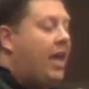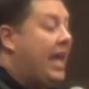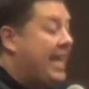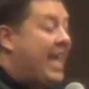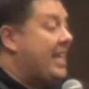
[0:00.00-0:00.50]

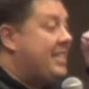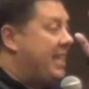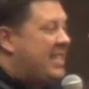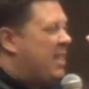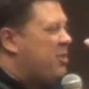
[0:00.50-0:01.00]
And you can't see
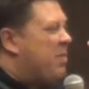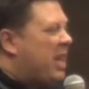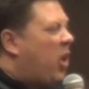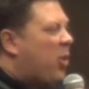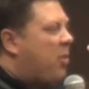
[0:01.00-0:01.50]
because he had these
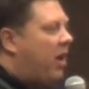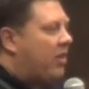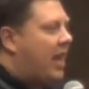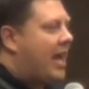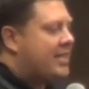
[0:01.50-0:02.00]
big
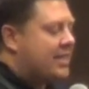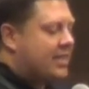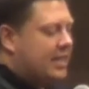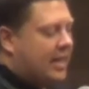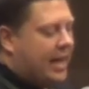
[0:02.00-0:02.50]
cobalt
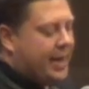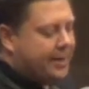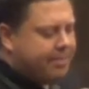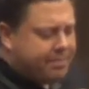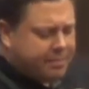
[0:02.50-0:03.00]
glasses.
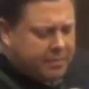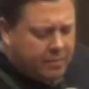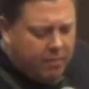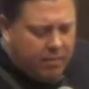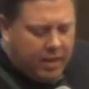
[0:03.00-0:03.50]
Um,
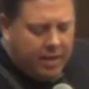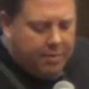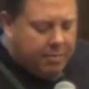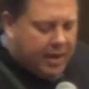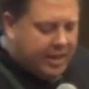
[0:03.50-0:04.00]

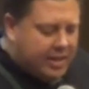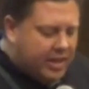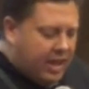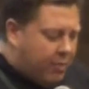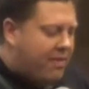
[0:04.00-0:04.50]
but
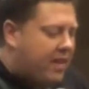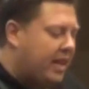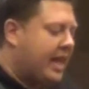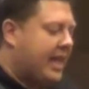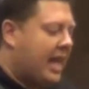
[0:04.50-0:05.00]
and we
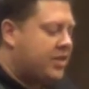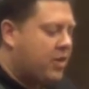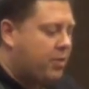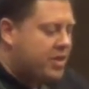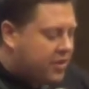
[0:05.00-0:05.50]
felt like that,
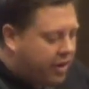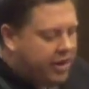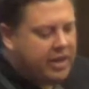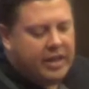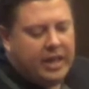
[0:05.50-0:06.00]
so we
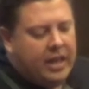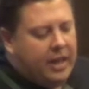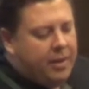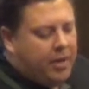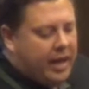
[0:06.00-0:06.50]
started
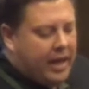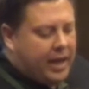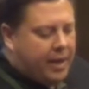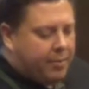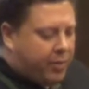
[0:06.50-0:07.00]

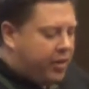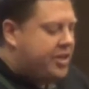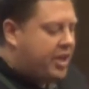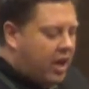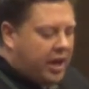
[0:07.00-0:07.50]
uh,
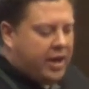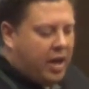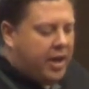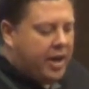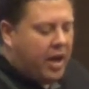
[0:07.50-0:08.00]
purging on and
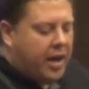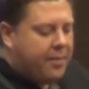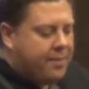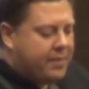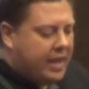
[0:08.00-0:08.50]
on and
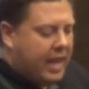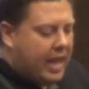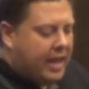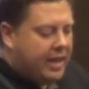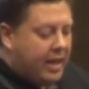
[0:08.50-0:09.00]
on.
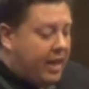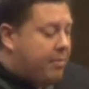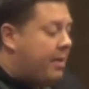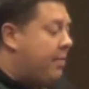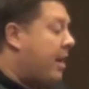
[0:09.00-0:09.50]

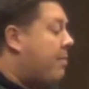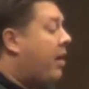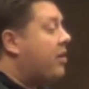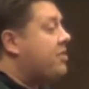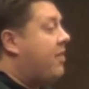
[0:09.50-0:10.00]
And my
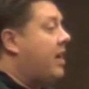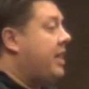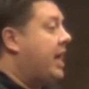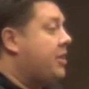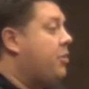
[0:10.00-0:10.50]
parents
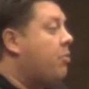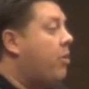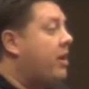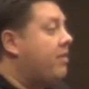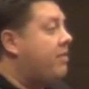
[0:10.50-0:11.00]
finally got to a
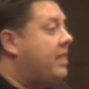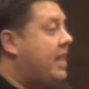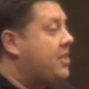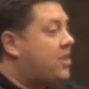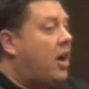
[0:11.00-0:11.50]
point of
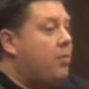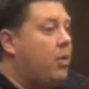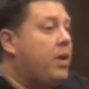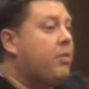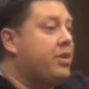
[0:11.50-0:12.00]
they saw
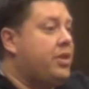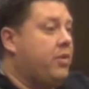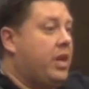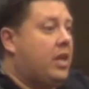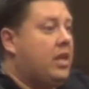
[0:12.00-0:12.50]
what we were
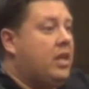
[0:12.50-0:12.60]
doing,